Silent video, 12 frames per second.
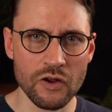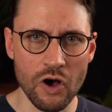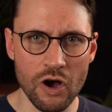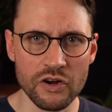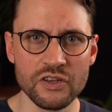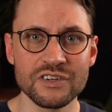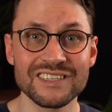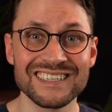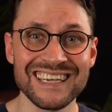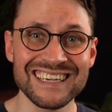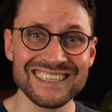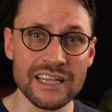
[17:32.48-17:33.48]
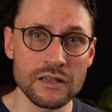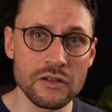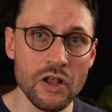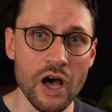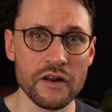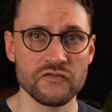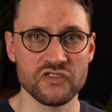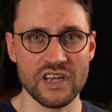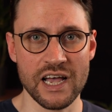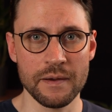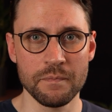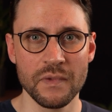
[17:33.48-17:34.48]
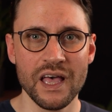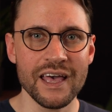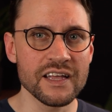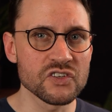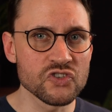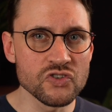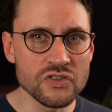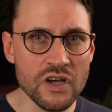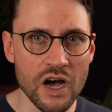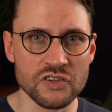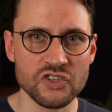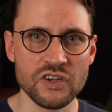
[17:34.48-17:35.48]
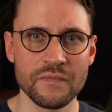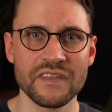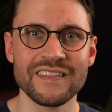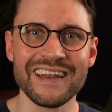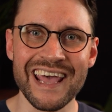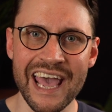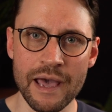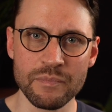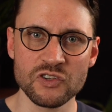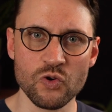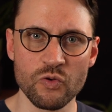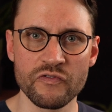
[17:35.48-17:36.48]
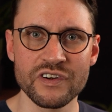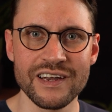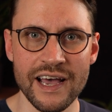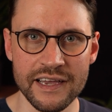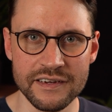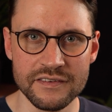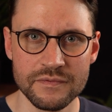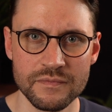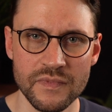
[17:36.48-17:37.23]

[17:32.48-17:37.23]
an audience takes a lot of time. It's not something that happens overnight.